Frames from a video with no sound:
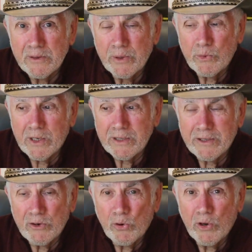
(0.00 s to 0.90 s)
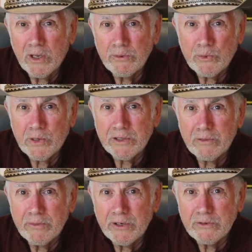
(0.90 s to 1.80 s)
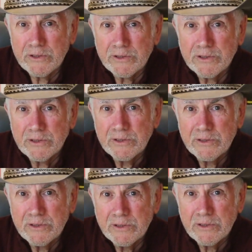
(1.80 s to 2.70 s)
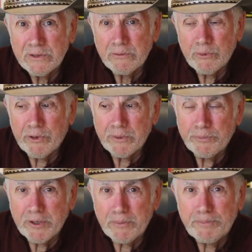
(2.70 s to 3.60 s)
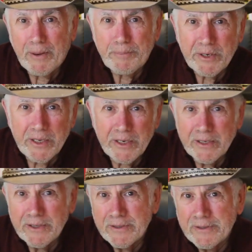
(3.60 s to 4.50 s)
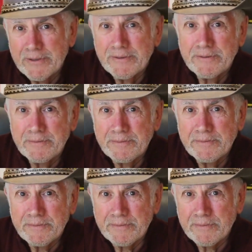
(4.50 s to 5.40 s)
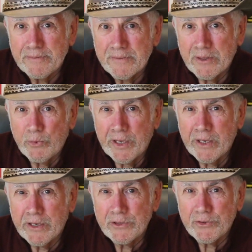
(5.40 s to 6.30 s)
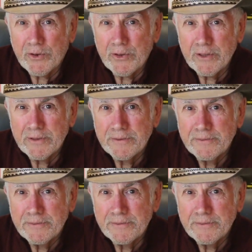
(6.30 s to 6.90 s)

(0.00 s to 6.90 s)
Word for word: We want their oil, we want their minerals. We want to put a puppet in that we can control.